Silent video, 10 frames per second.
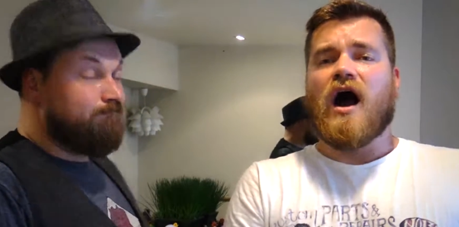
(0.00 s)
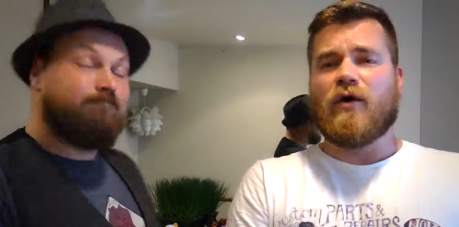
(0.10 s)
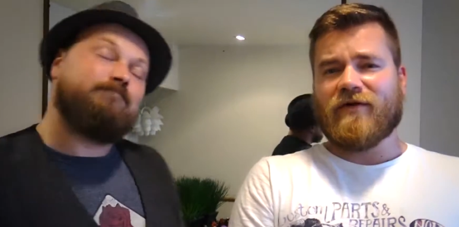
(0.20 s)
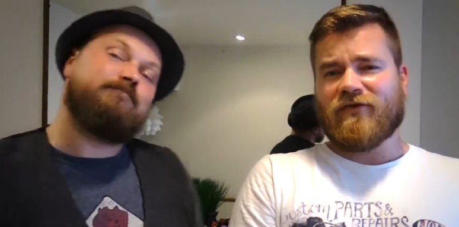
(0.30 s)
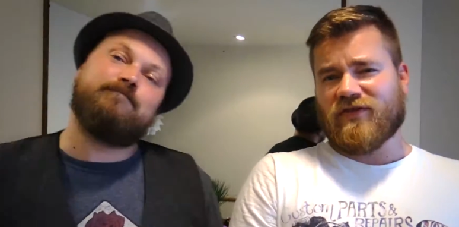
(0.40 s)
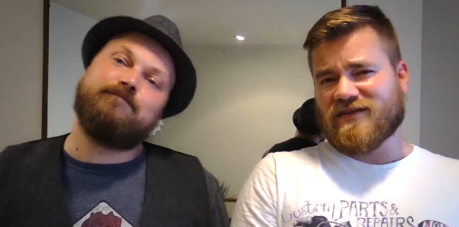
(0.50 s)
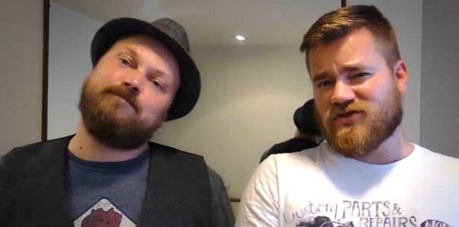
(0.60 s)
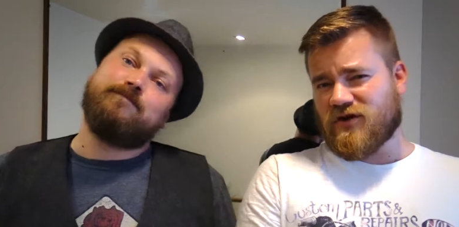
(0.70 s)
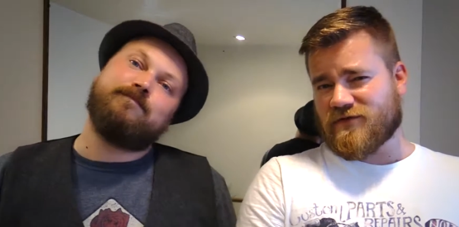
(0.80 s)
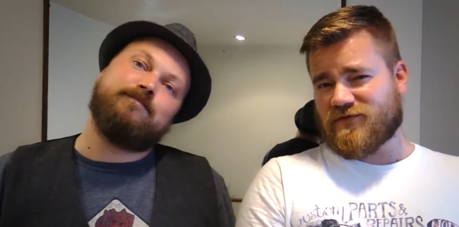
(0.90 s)
Speaker 1: However, the
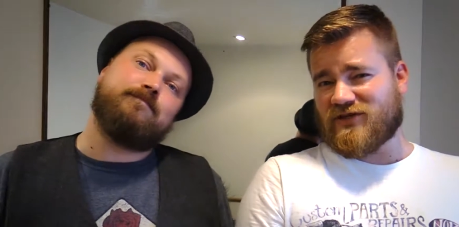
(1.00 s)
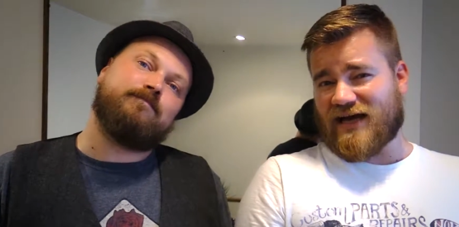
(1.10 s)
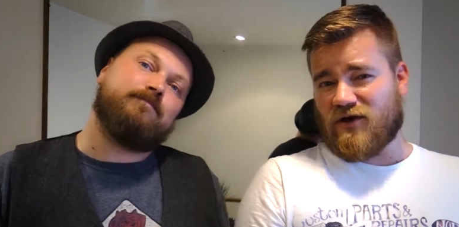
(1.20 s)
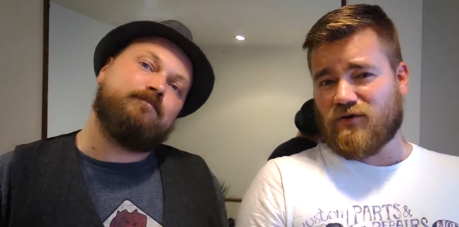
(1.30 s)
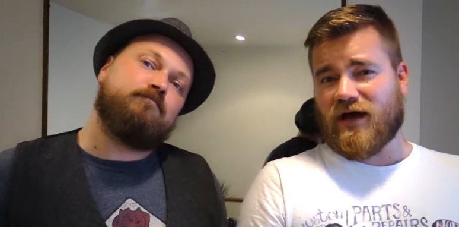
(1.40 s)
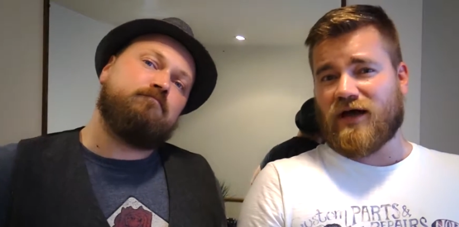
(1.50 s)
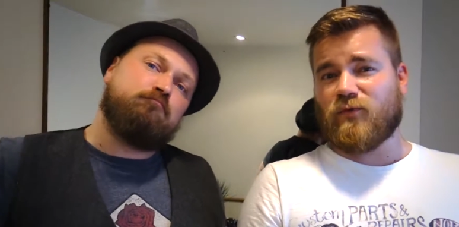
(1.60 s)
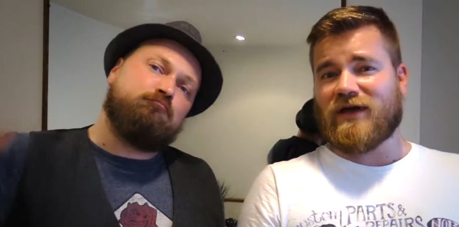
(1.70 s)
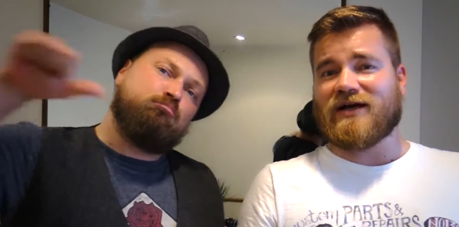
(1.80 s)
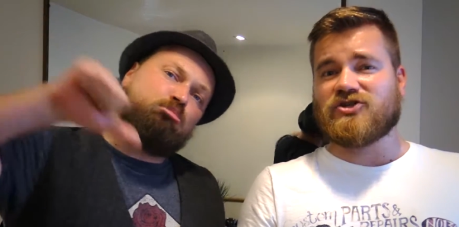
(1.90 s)
servers were down and
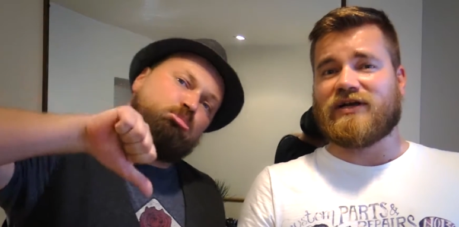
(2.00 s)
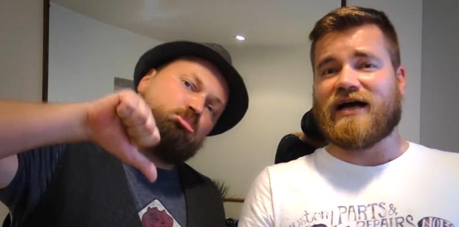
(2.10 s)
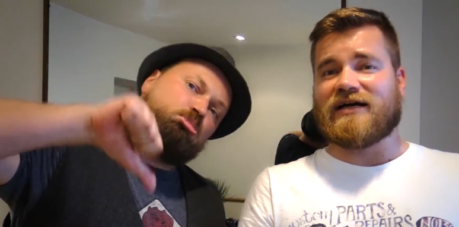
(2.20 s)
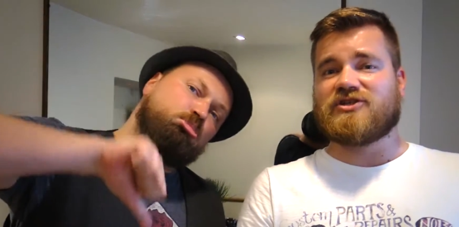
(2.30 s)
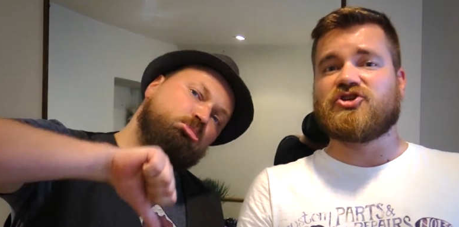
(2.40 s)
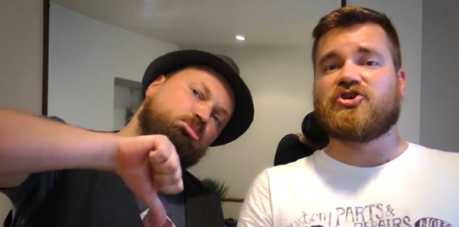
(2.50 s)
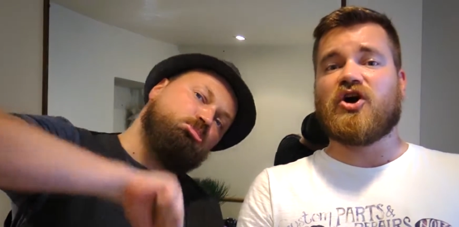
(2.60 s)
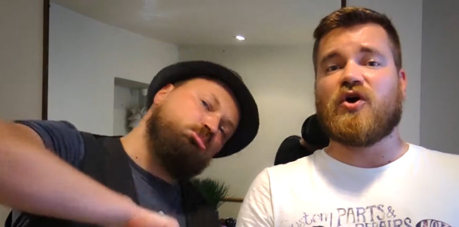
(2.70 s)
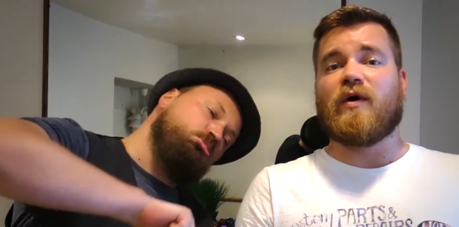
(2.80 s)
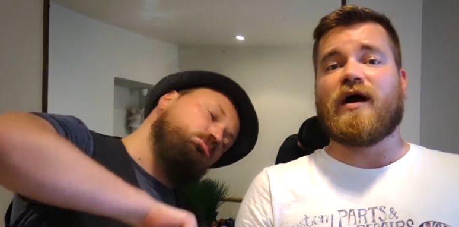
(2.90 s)
we actually had to
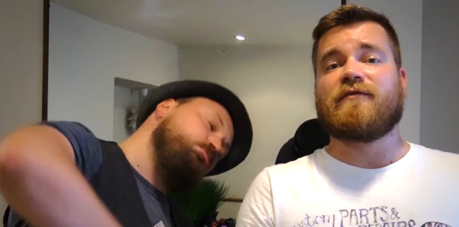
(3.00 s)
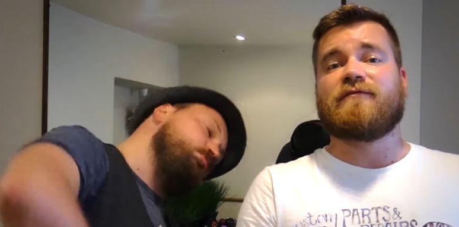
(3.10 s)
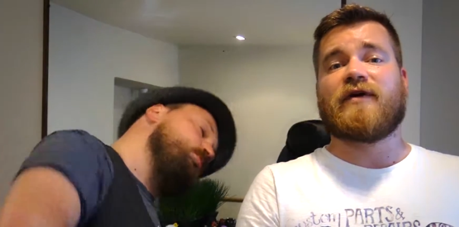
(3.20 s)
go and